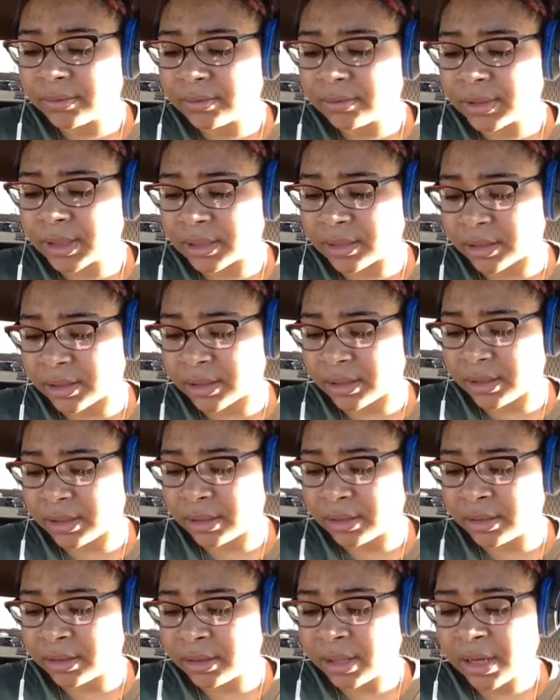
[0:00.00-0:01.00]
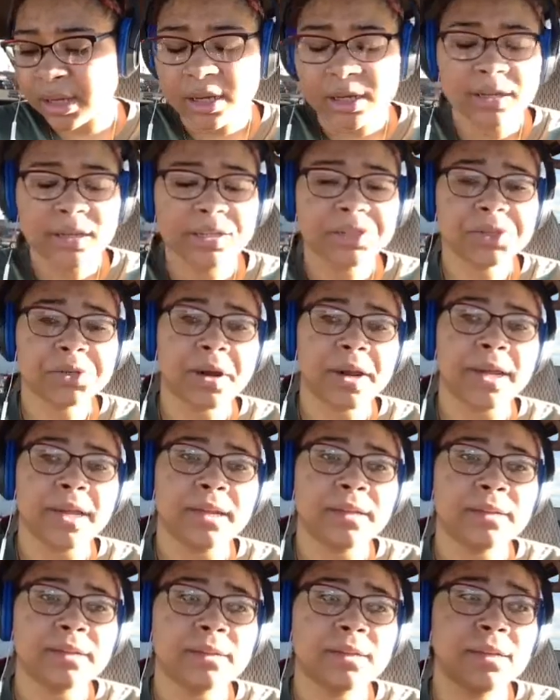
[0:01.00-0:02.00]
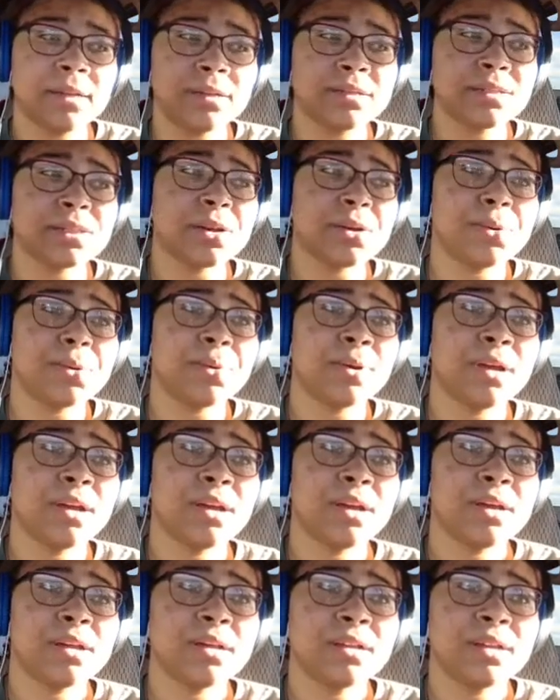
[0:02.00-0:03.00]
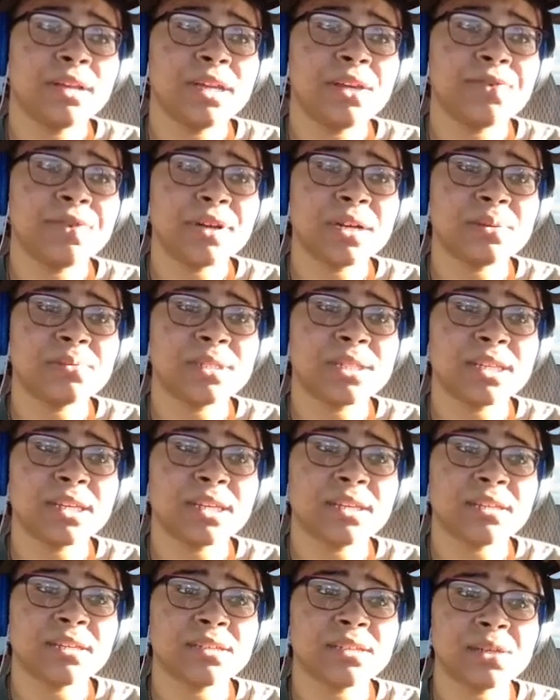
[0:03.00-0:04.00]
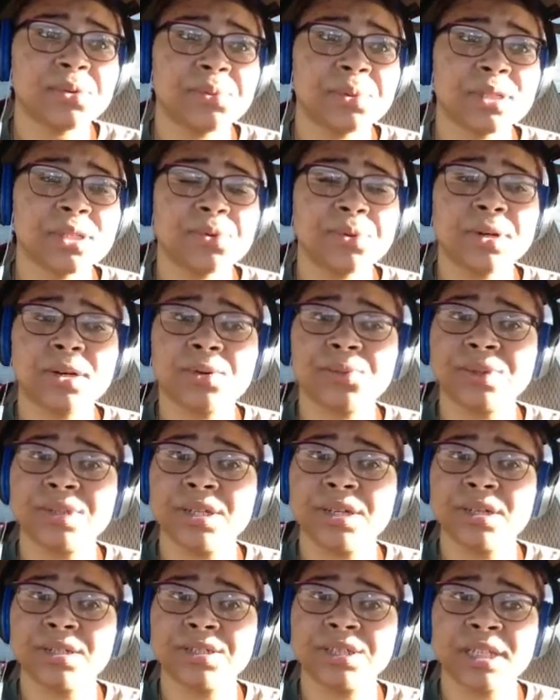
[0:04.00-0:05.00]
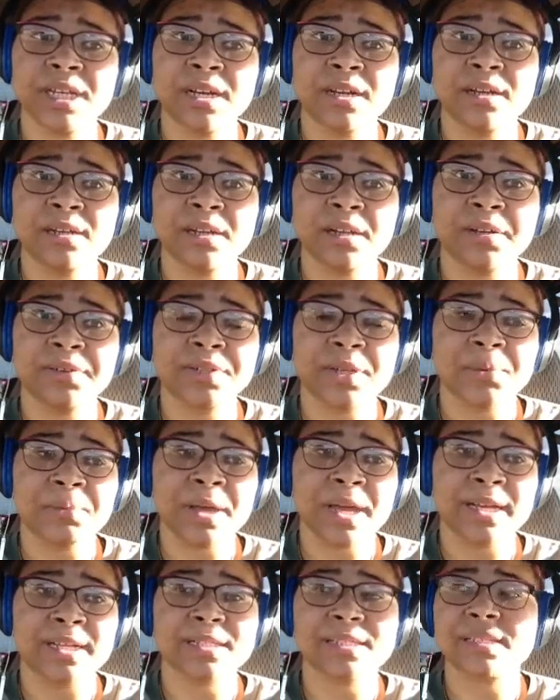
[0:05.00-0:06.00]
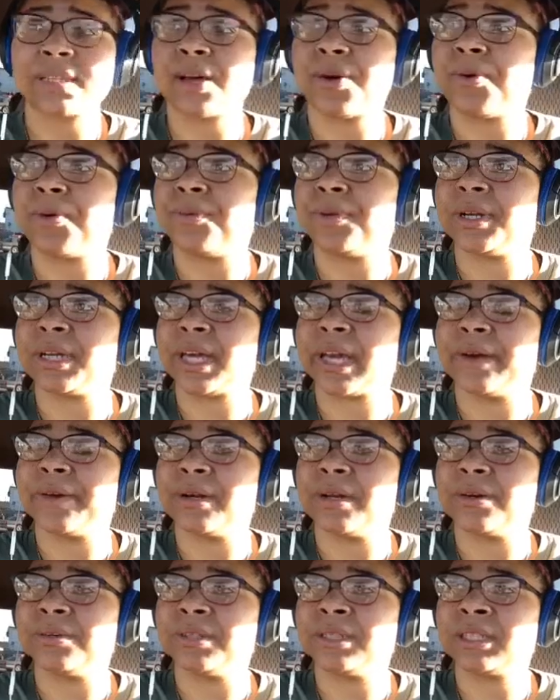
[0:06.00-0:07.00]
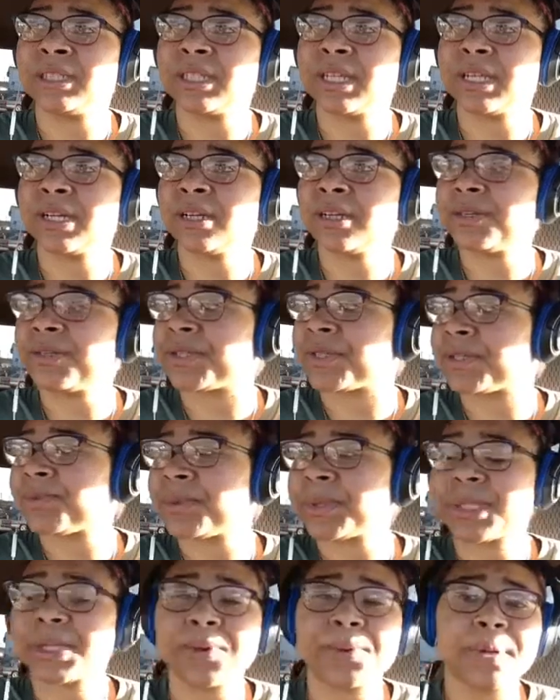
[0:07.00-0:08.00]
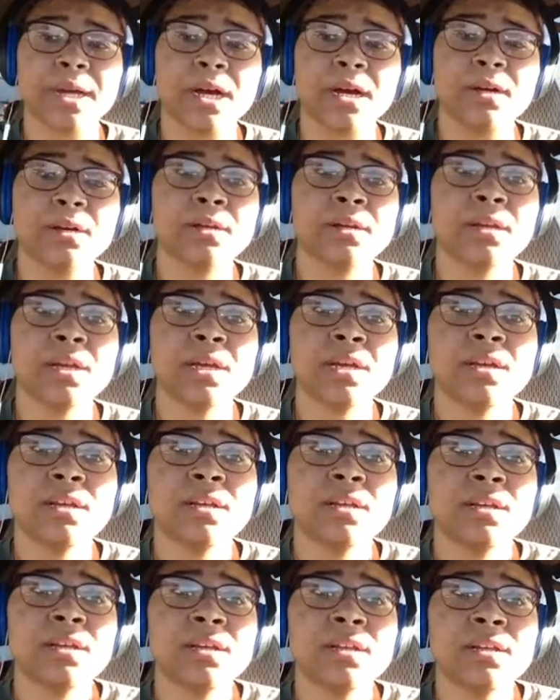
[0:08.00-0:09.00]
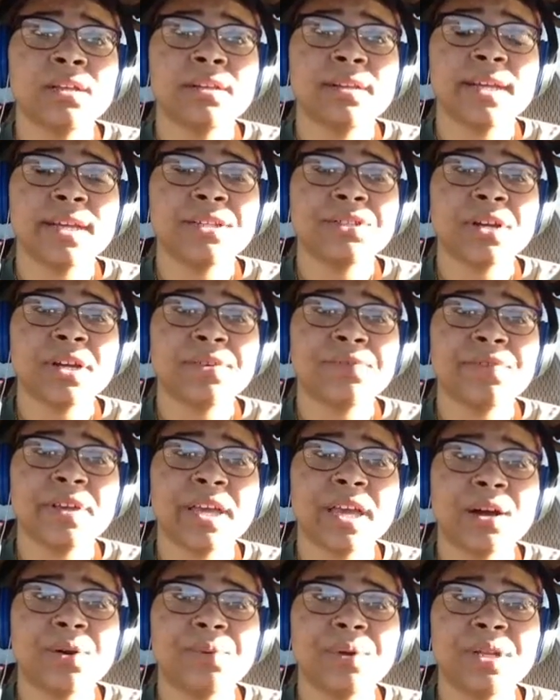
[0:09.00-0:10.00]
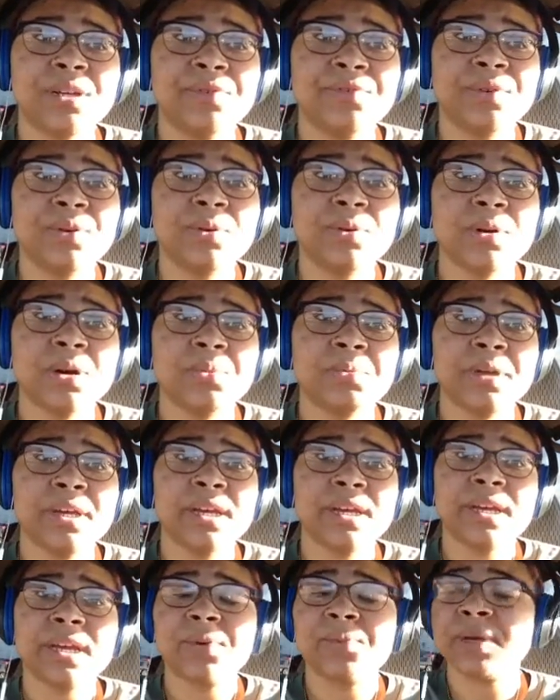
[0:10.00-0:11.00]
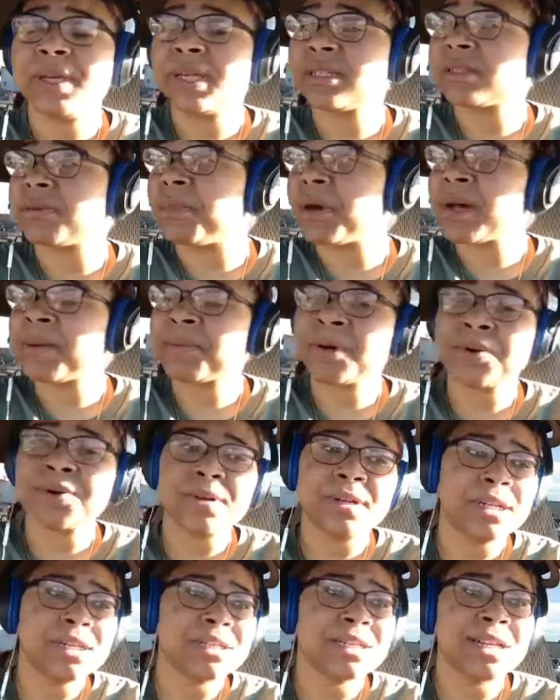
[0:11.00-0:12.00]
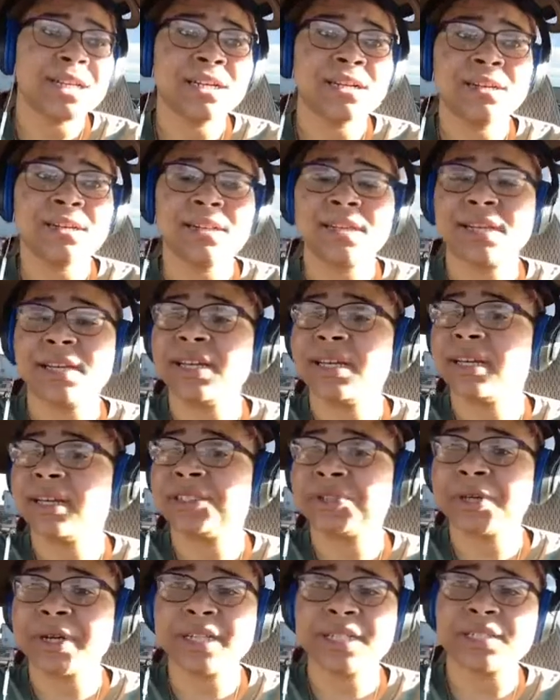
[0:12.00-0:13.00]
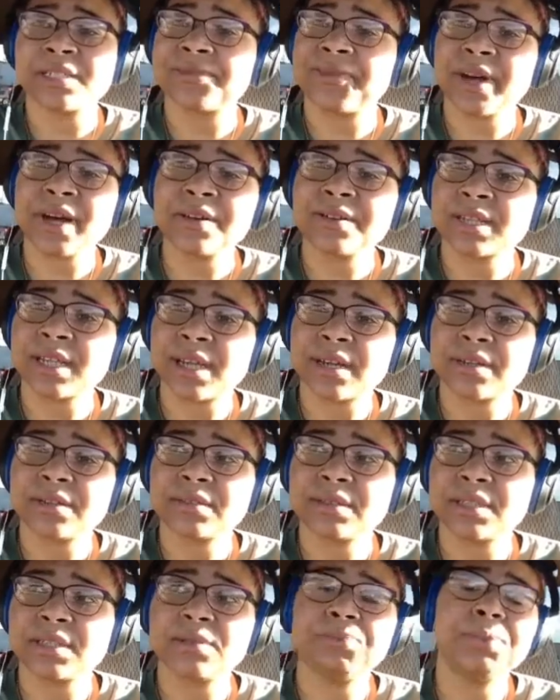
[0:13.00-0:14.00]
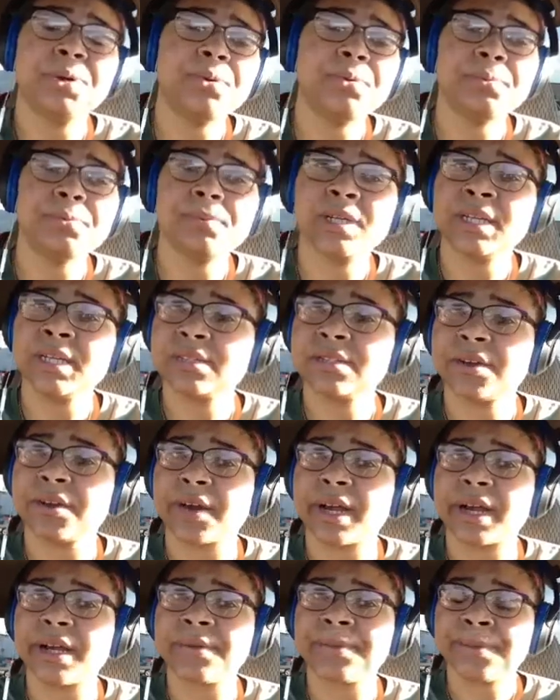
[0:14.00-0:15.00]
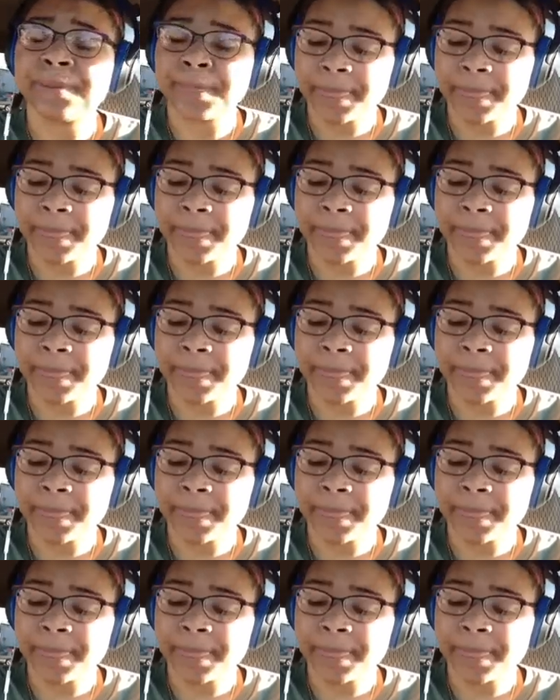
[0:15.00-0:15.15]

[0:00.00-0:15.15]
Let's see. Latre. So Eva comes in to see what's going on with the girls. She got her gloves, her masks on and carrying on. And she's like, girls, what's going on? They trying to figure out when the food gonna be here. Can we get some popcorn, this, that, and the other? And then Latre just falls out. Just boop, hits the ground.